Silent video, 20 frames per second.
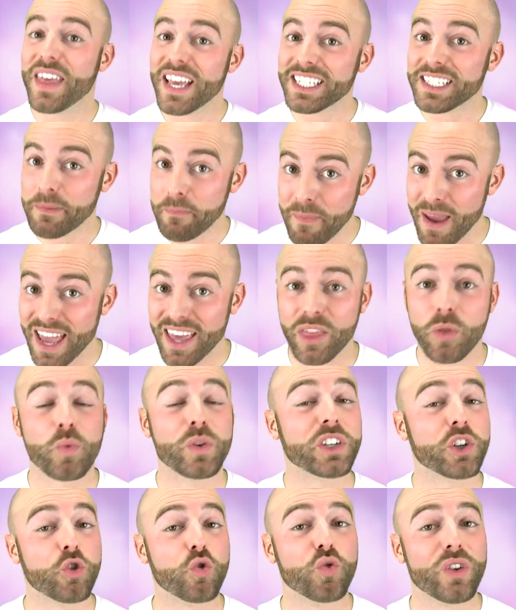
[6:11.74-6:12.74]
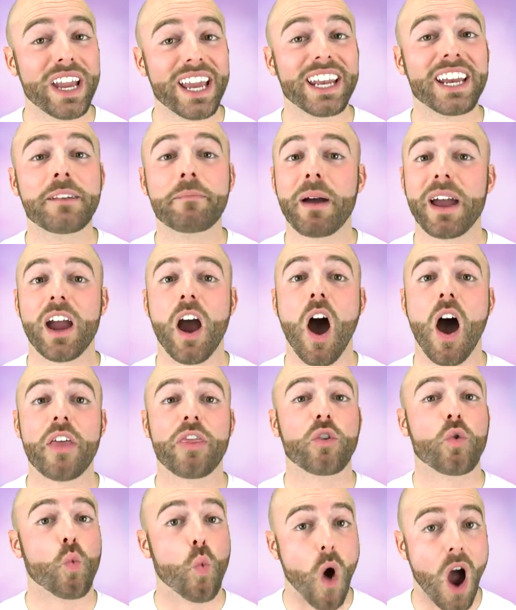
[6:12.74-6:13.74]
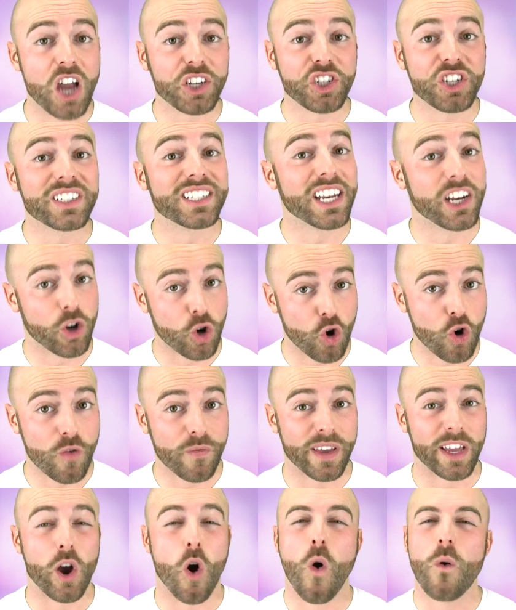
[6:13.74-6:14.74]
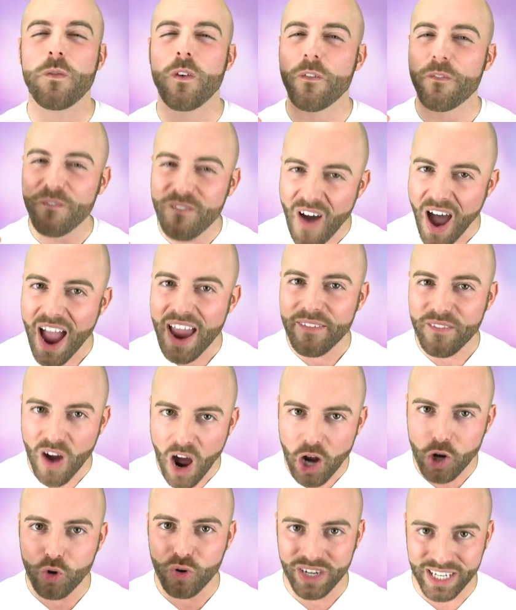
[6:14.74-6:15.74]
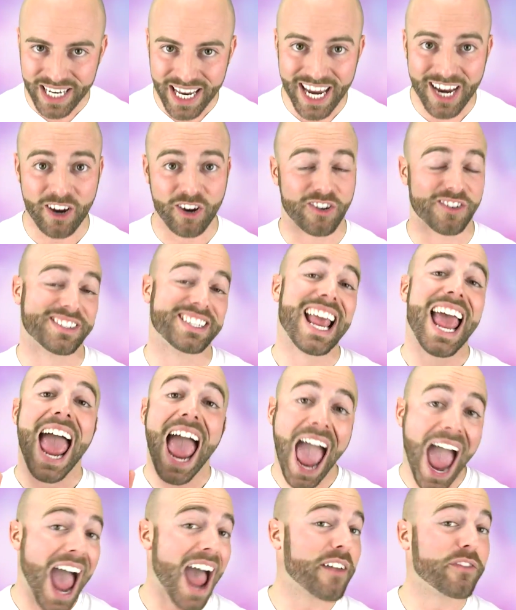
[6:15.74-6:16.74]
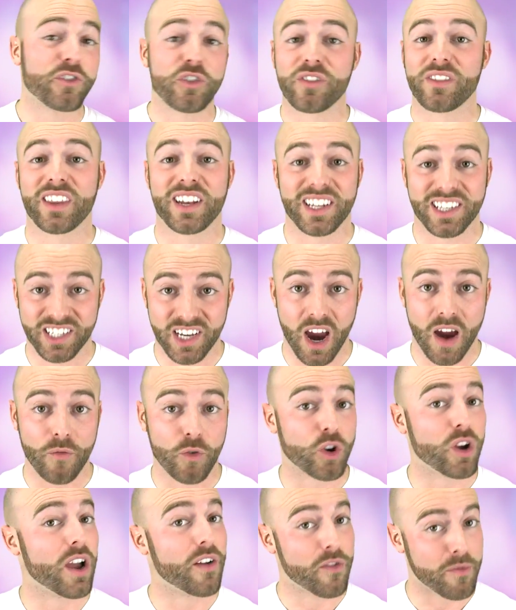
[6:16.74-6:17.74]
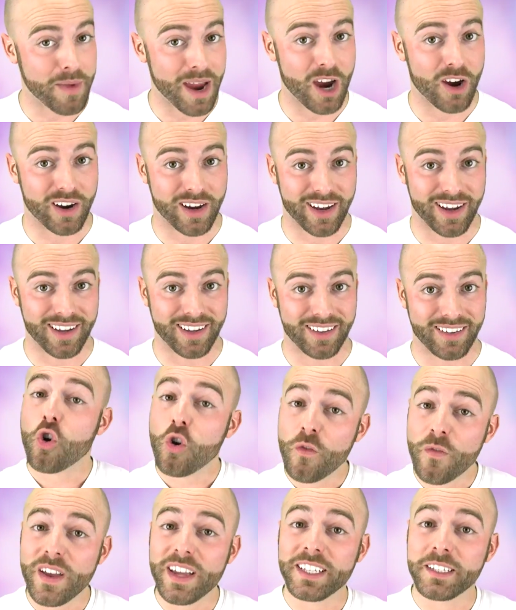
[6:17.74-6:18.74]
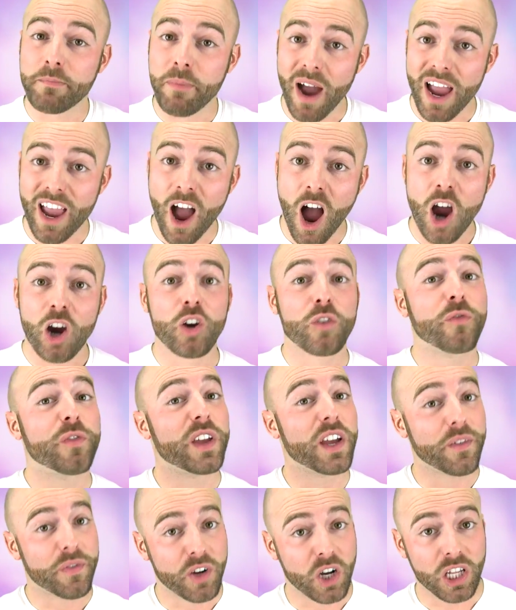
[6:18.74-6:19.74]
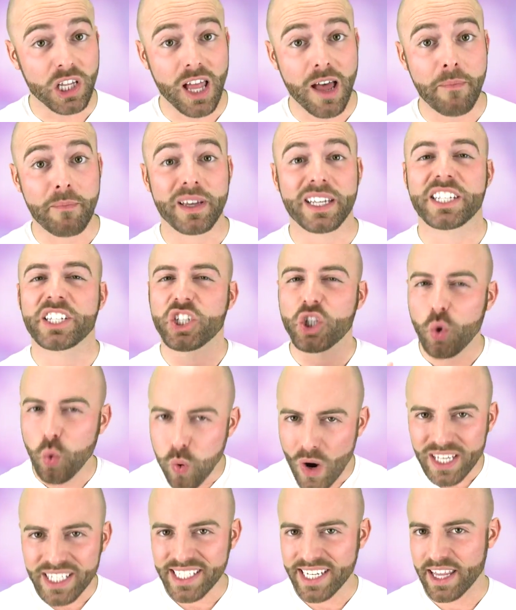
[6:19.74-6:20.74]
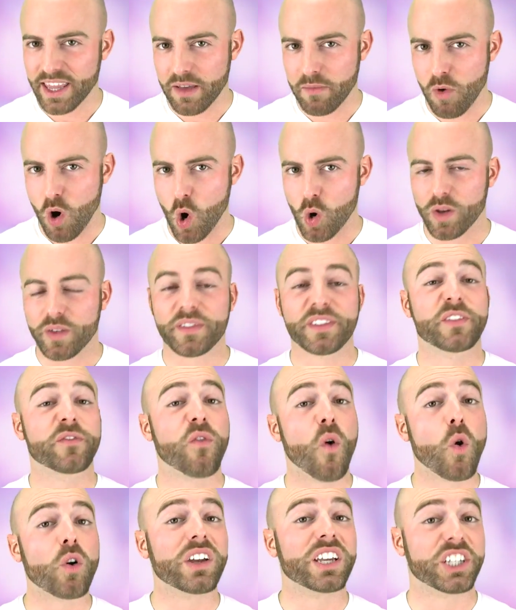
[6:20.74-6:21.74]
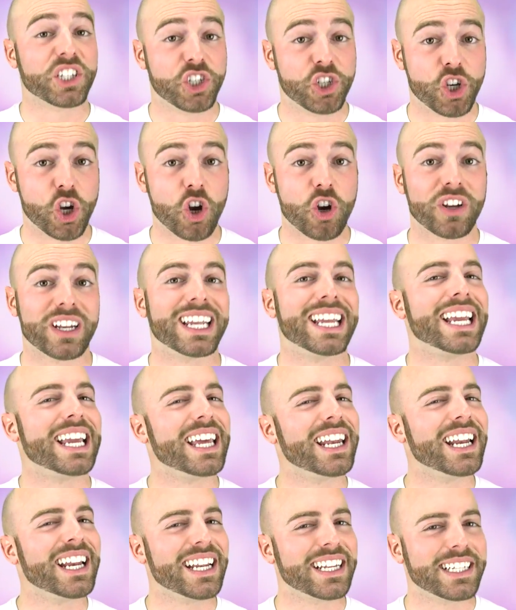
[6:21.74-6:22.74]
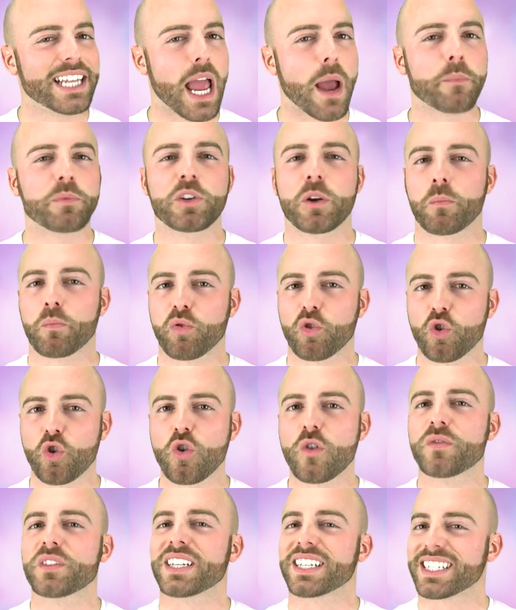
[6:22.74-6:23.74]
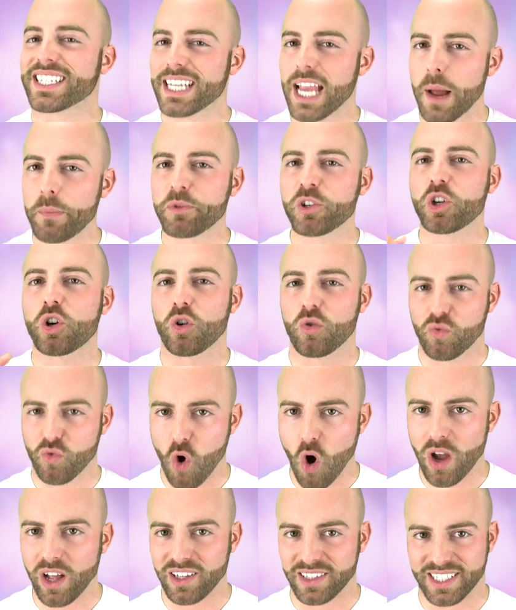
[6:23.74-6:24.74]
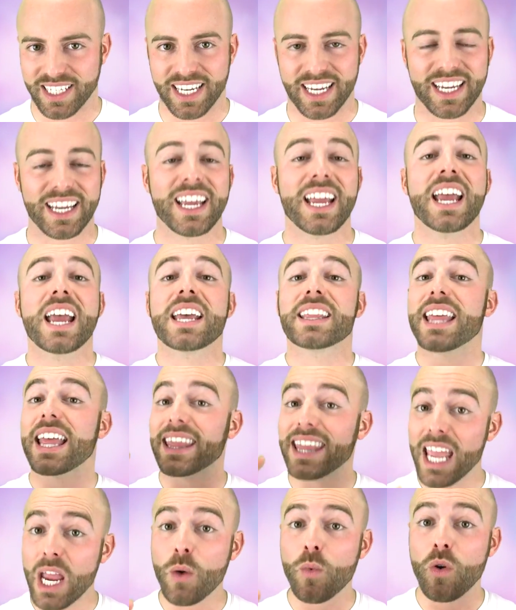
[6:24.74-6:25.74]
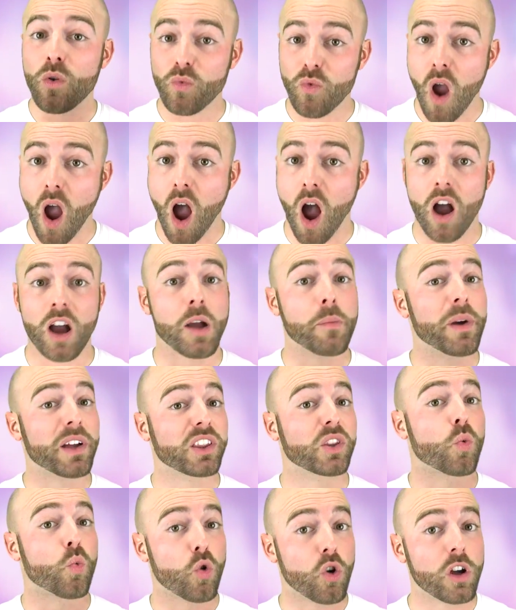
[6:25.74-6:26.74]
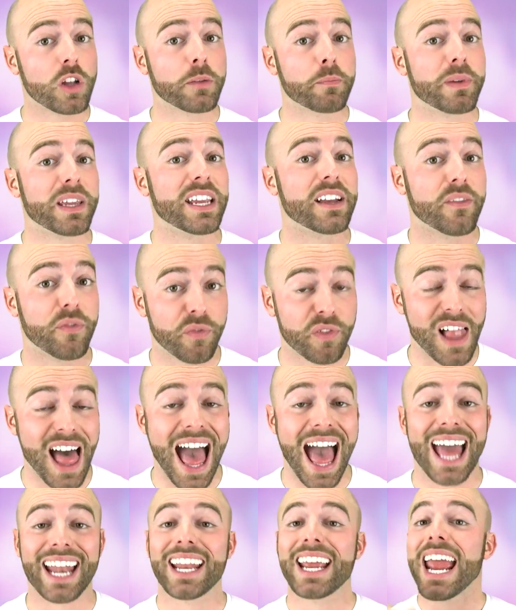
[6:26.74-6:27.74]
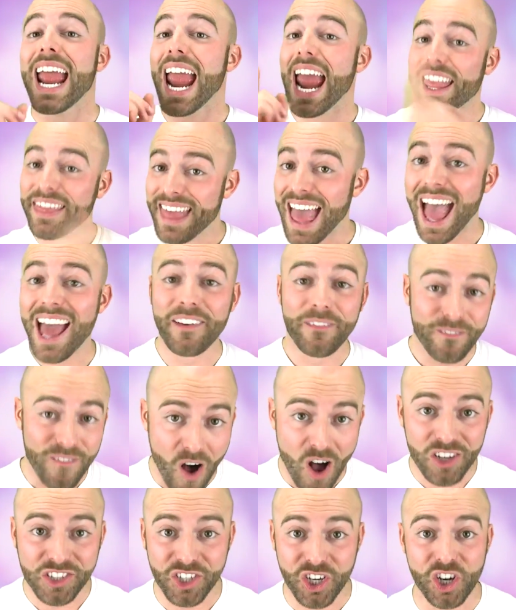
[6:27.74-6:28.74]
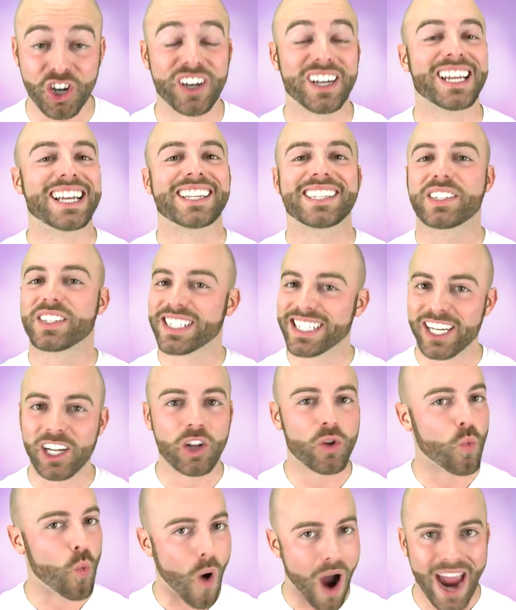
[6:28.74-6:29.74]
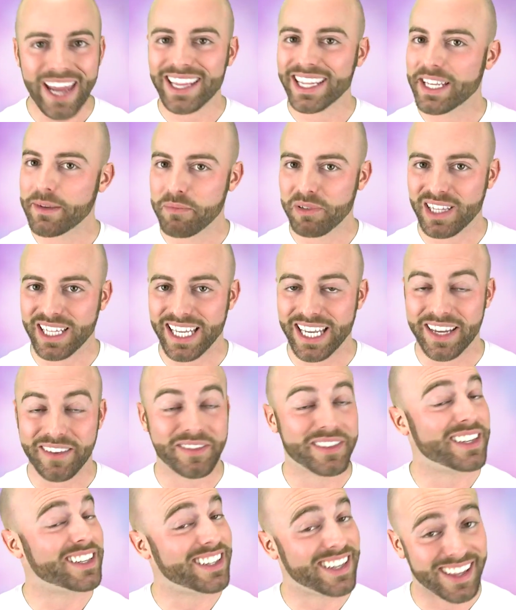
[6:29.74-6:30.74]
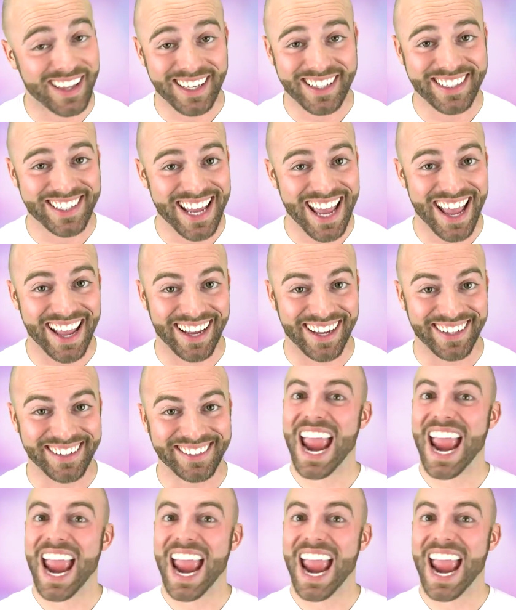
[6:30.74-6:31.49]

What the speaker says: This myth was created by author Washington Irving over 500 years after the discovery of America. Irving's biography of Columbus twisted the motives for his journey in an attempt to prove to skeptical royalty that they were wrong about the world being flat, and that falsehood is still widely believed to this day.